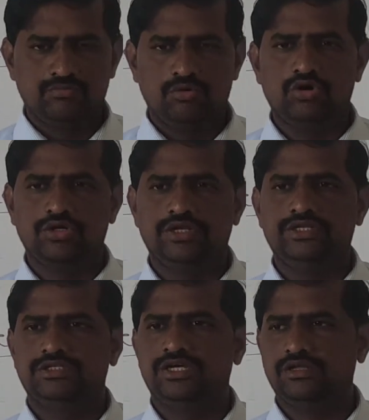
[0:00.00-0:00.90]
more
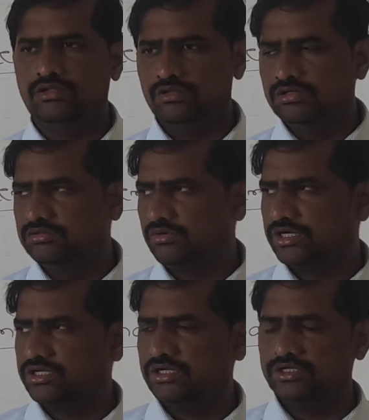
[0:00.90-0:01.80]
in the
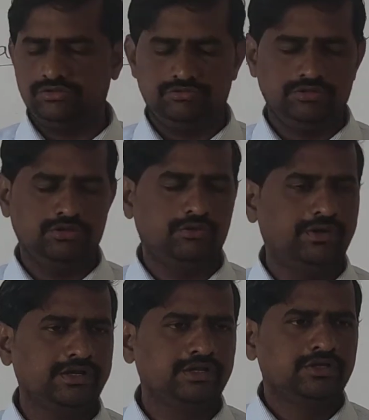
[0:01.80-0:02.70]
in our